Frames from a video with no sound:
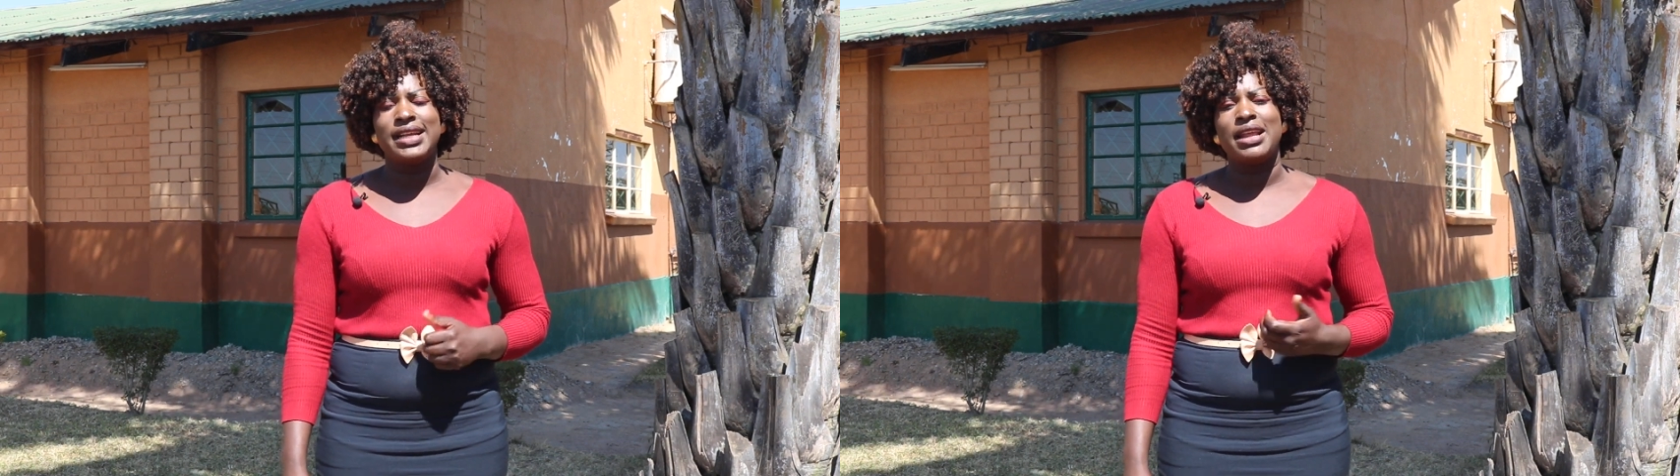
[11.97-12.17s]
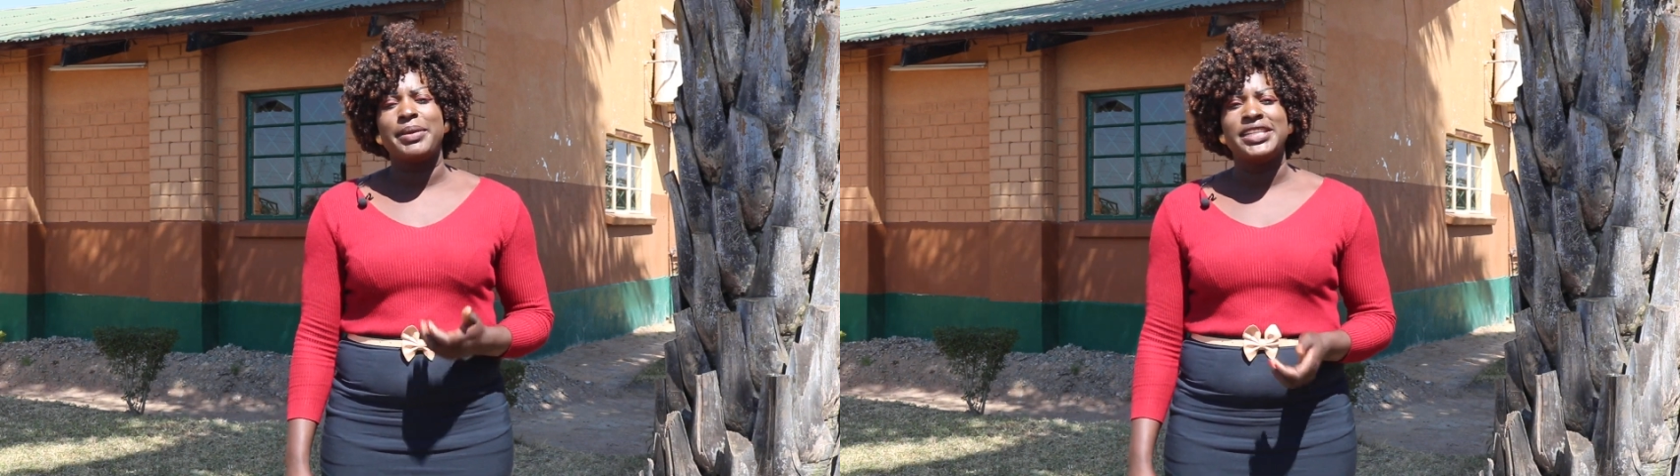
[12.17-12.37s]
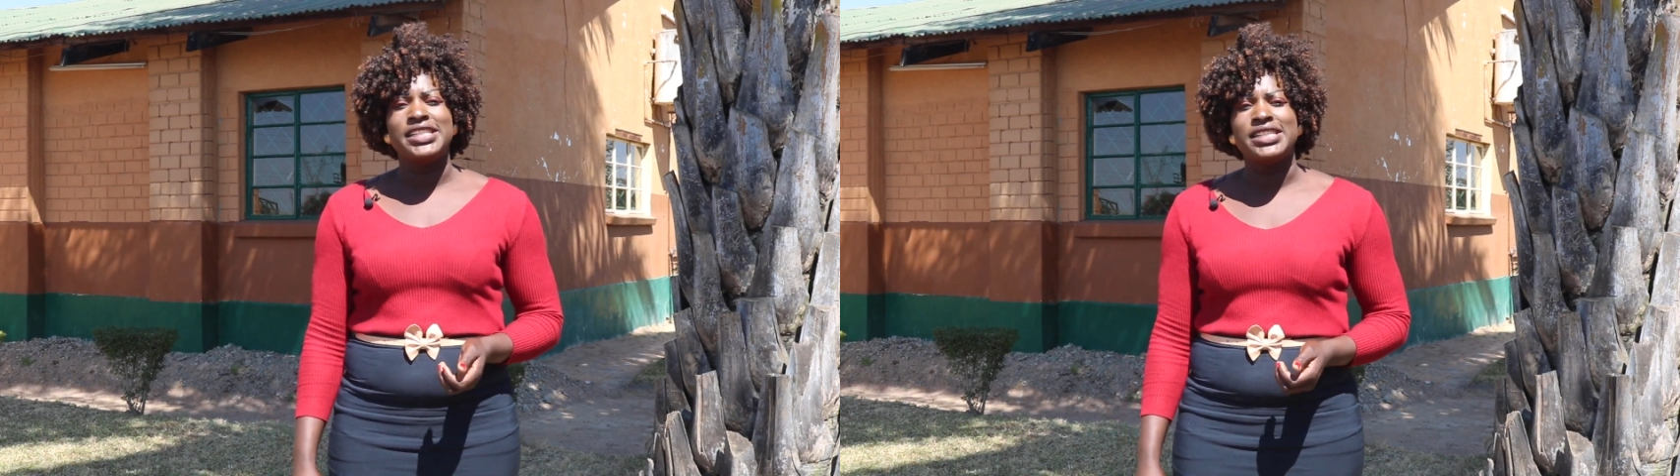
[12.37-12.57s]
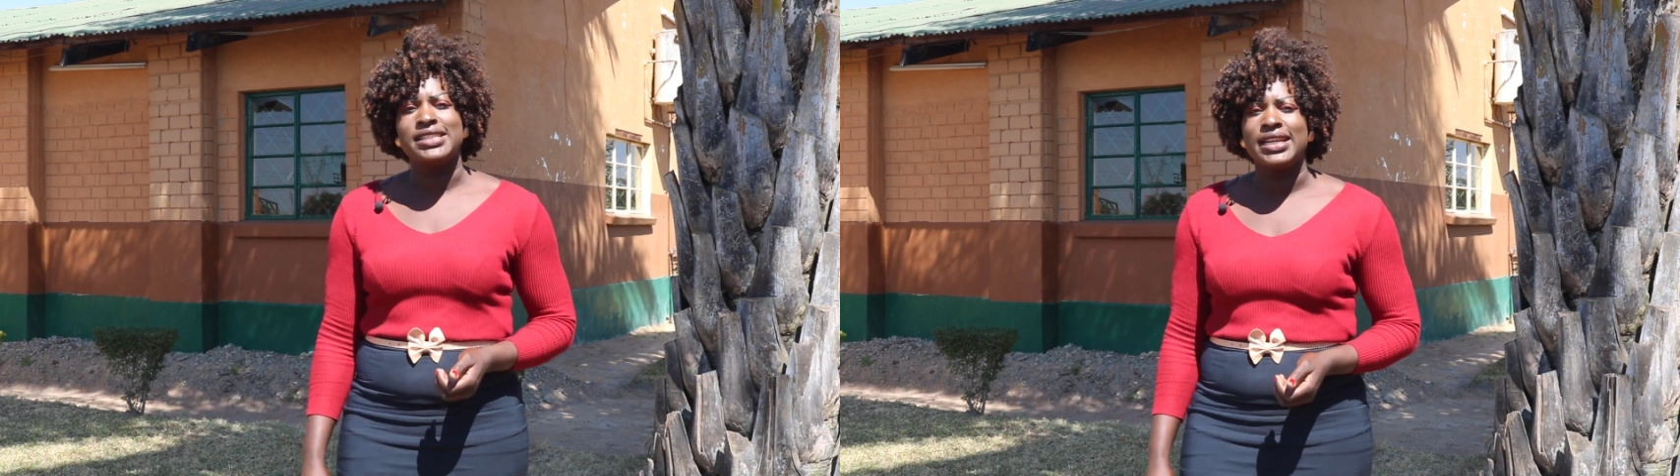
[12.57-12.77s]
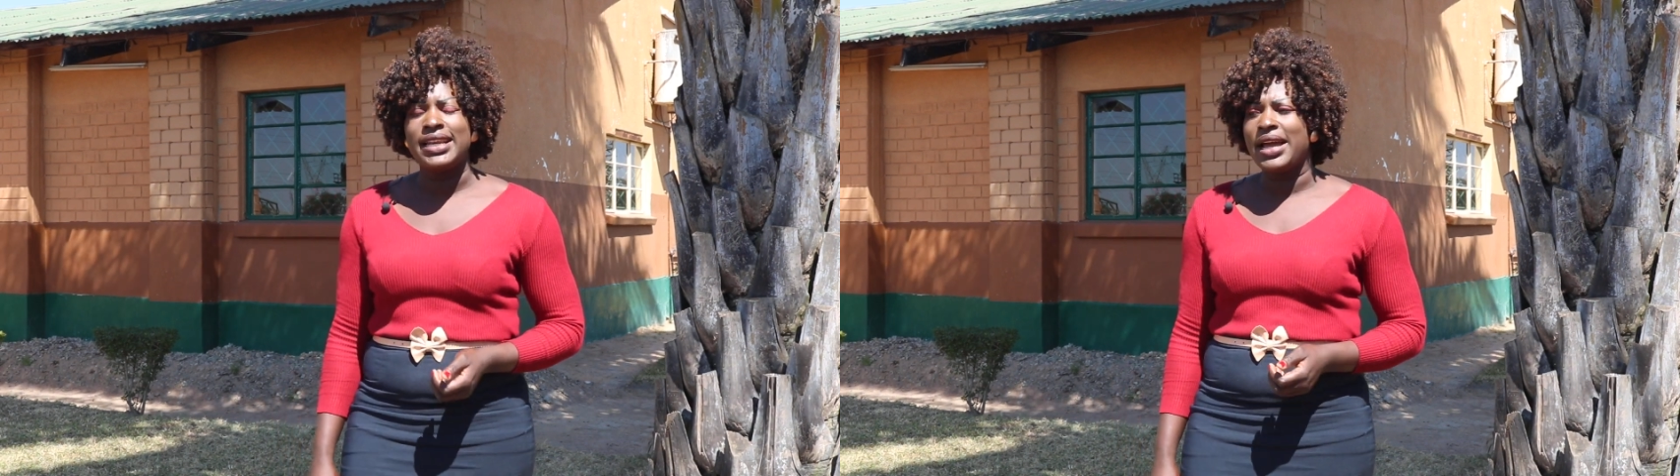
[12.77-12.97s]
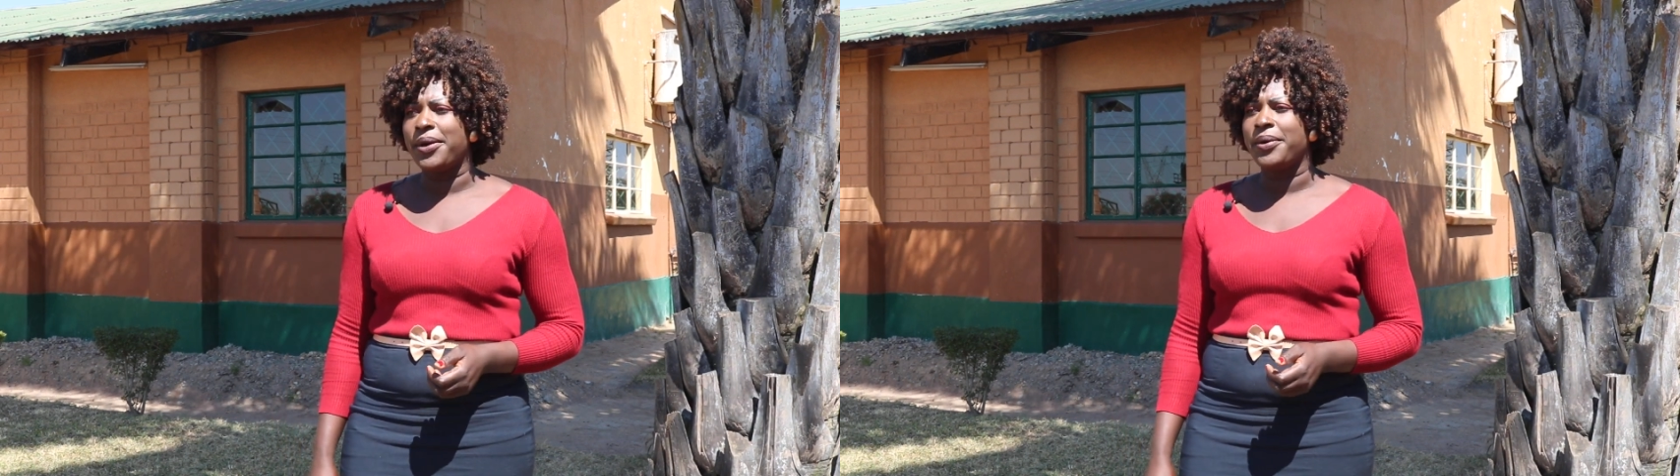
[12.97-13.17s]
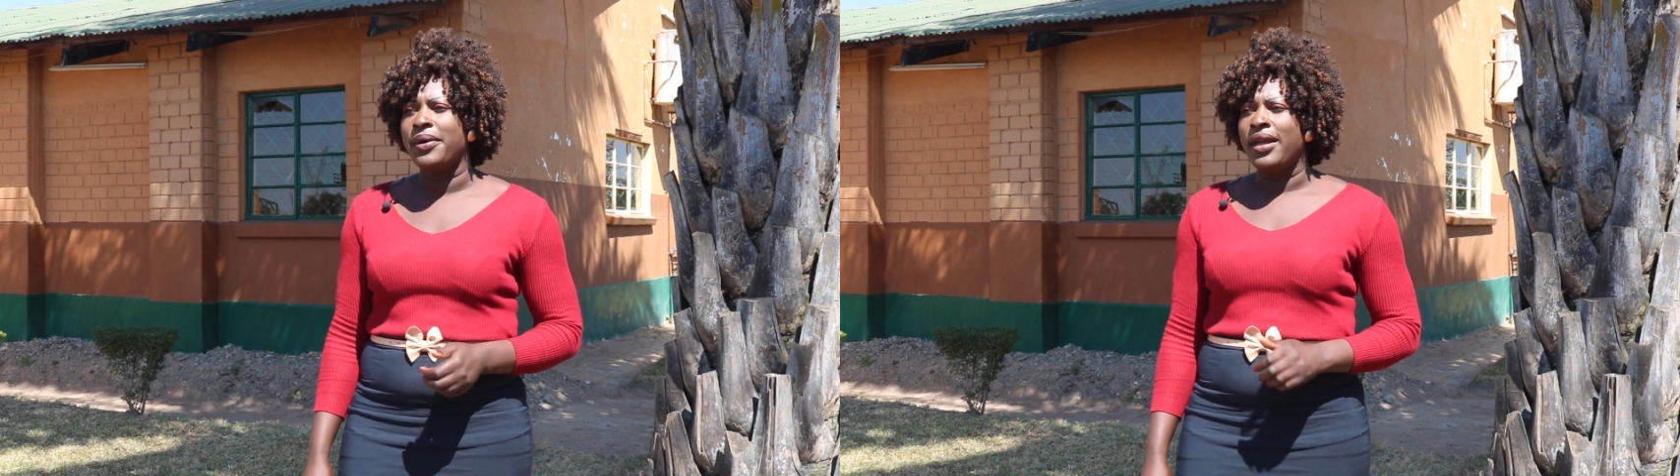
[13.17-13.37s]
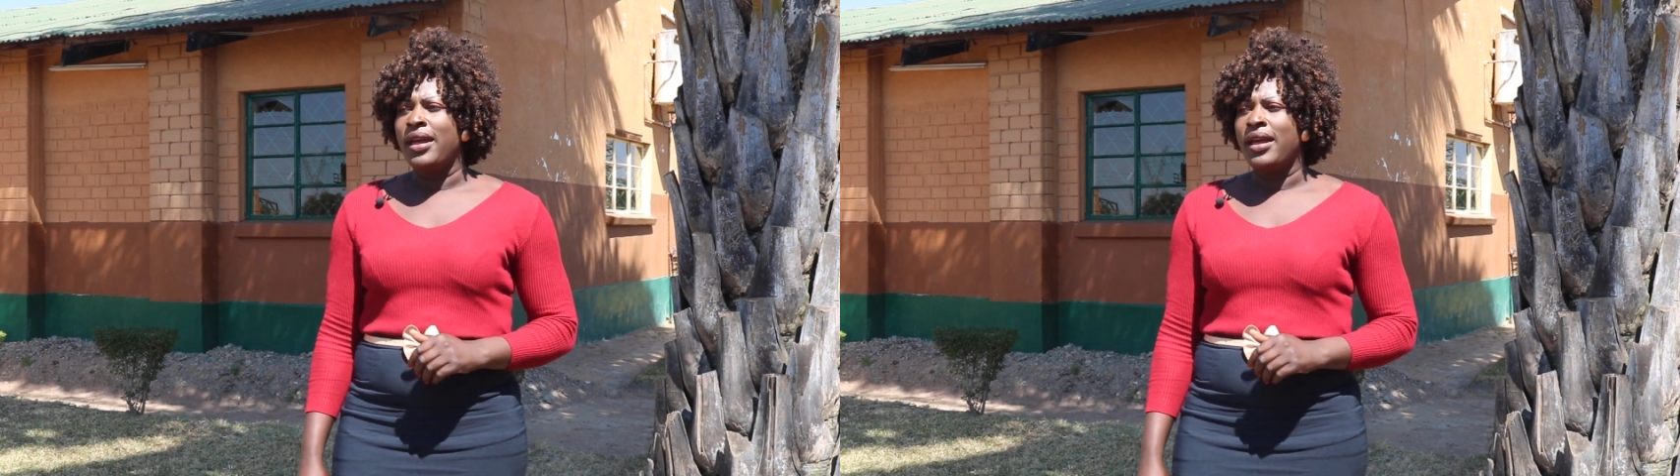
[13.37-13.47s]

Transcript: and I'm a teacher at now.